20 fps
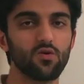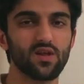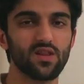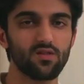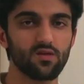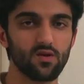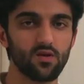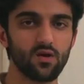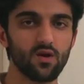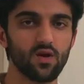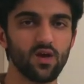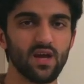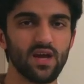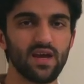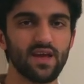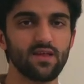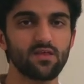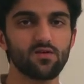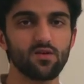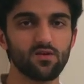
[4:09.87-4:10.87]
it's
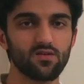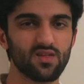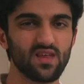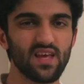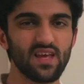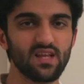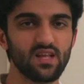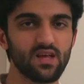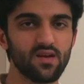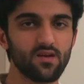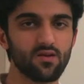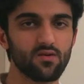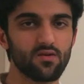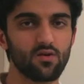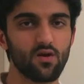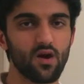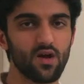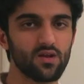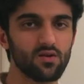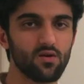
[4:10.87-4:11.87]
a ceiling
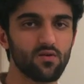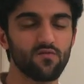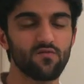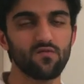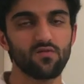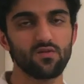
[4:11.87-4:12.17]
kind of.